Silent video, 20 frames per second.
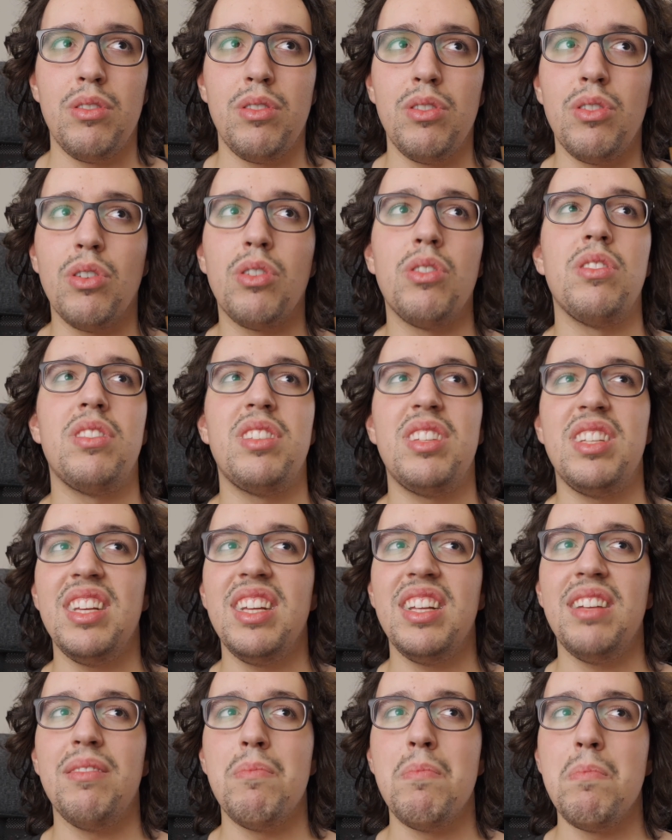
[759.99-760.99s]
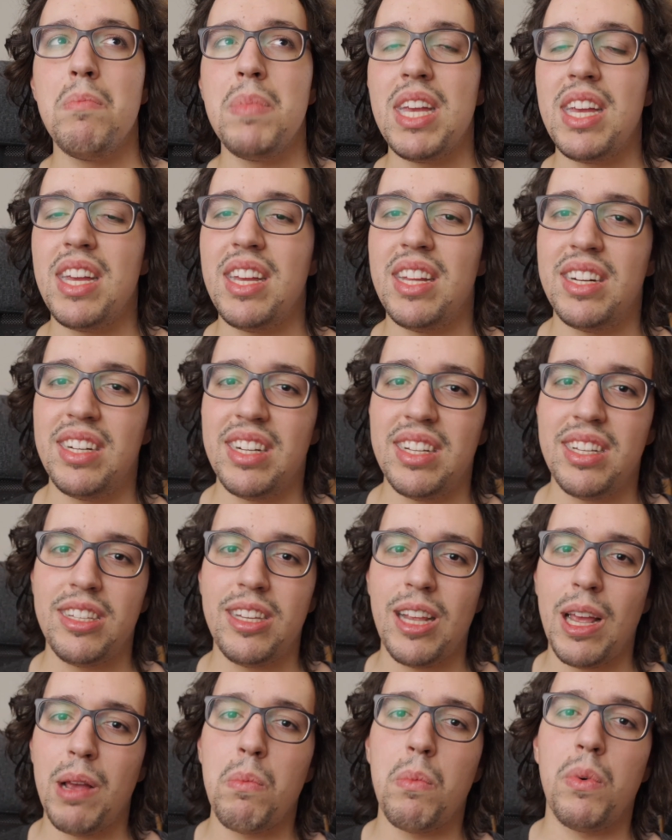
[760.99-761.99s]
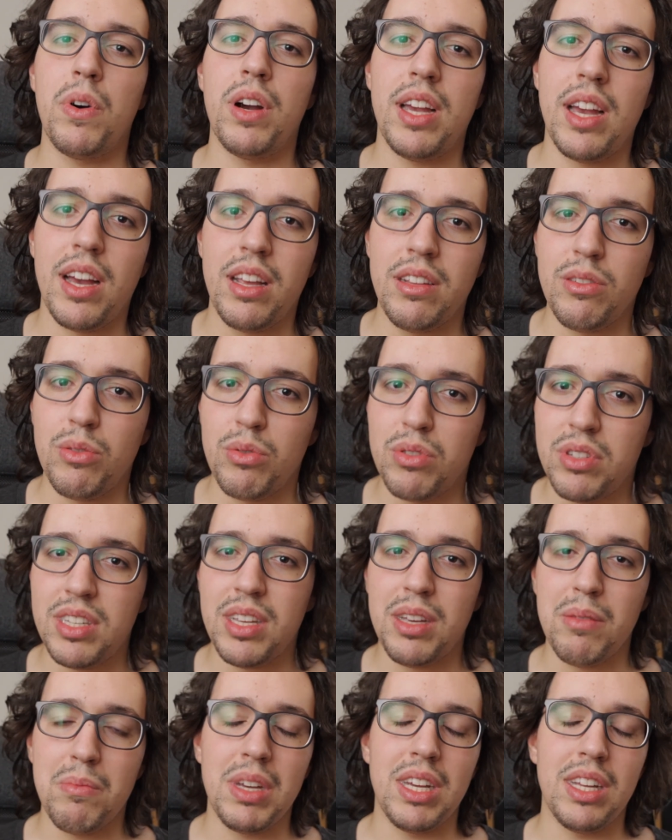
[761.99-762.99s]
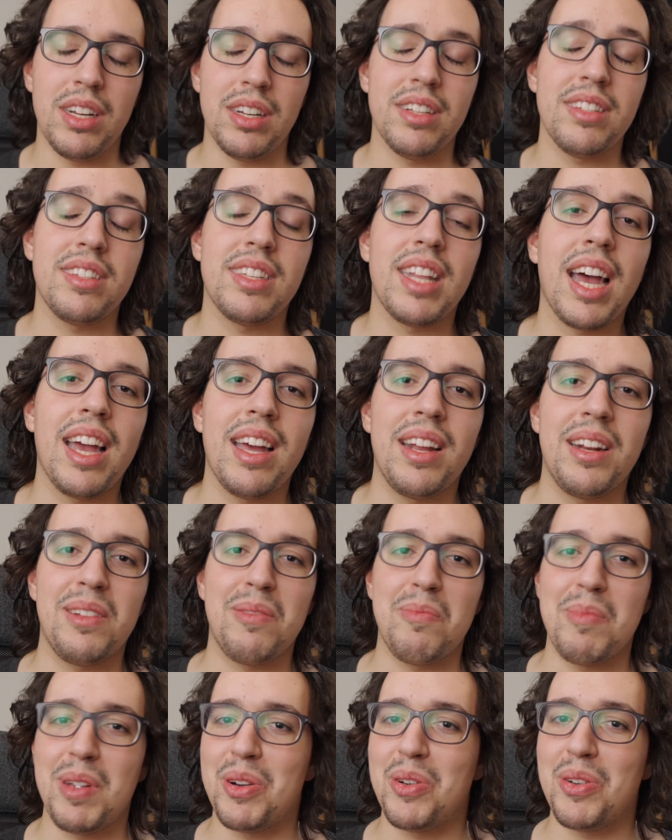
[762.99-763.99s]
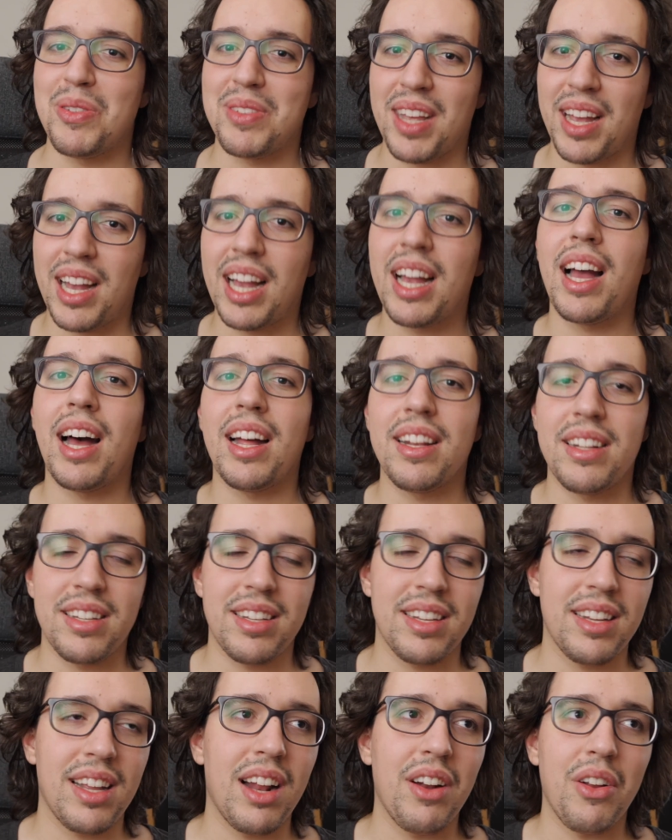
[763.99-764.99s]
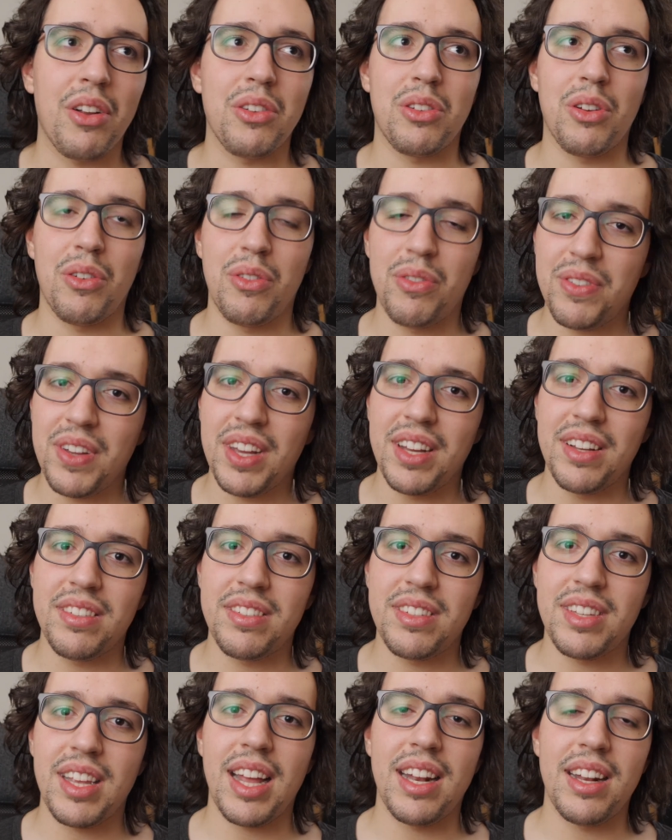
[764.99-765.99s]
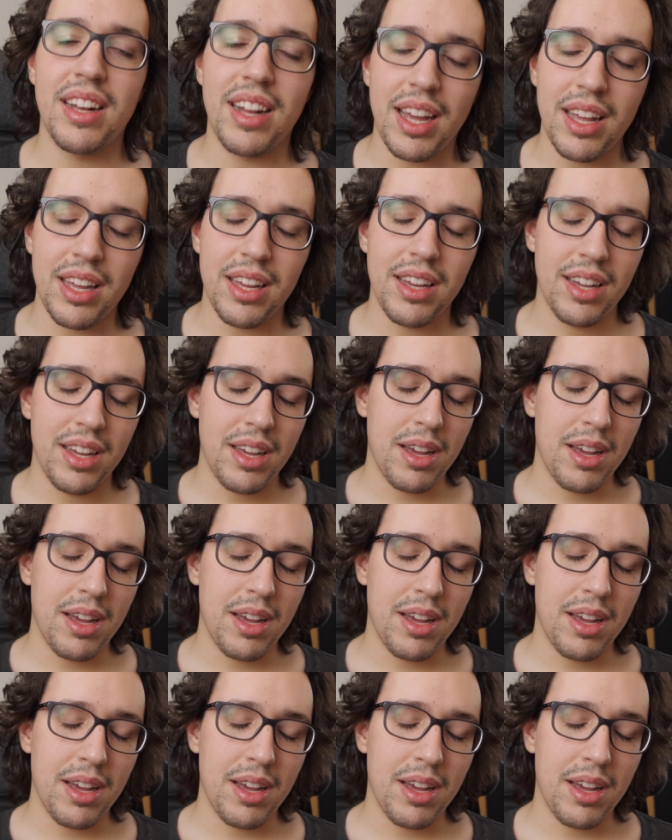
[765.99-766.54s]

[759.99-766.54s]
don't see me in the same way as you see me in these diaries, because I cut a lot of things and I